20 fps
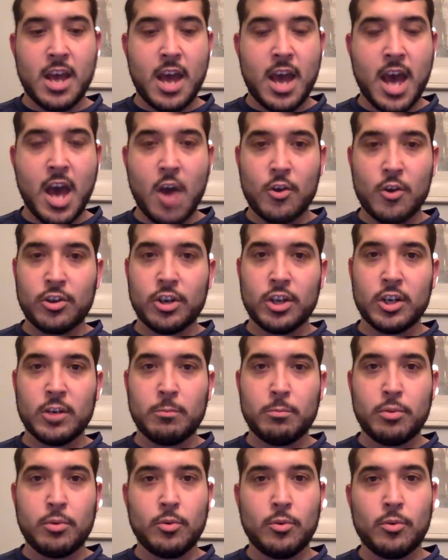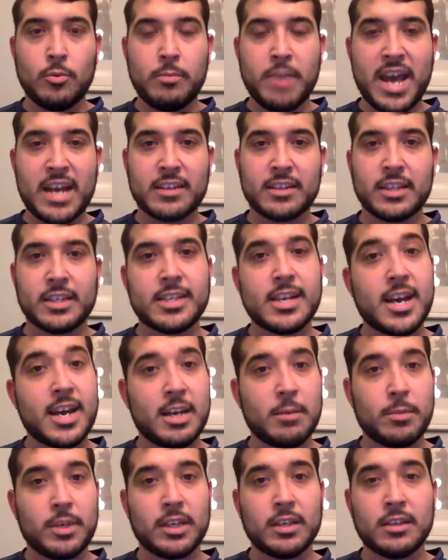how you're going to pull back the
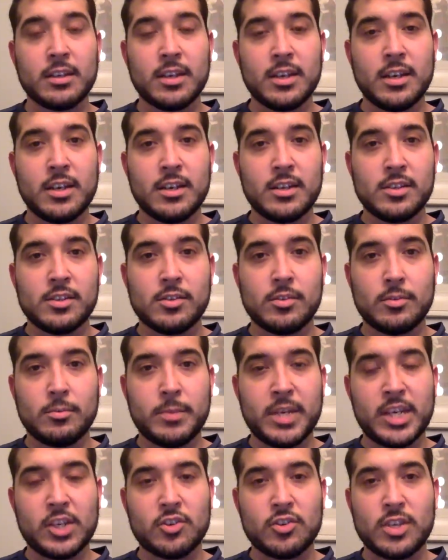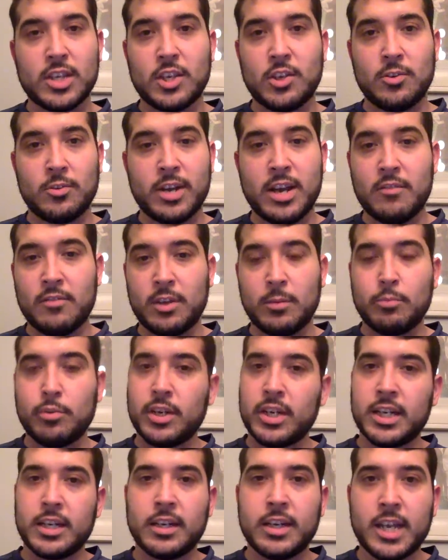timing to make sure that you don't have any
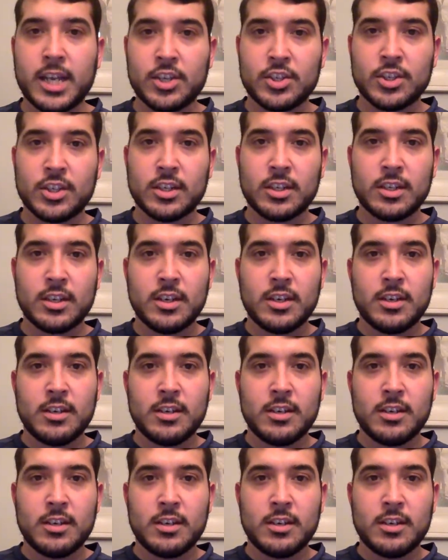pre-detonation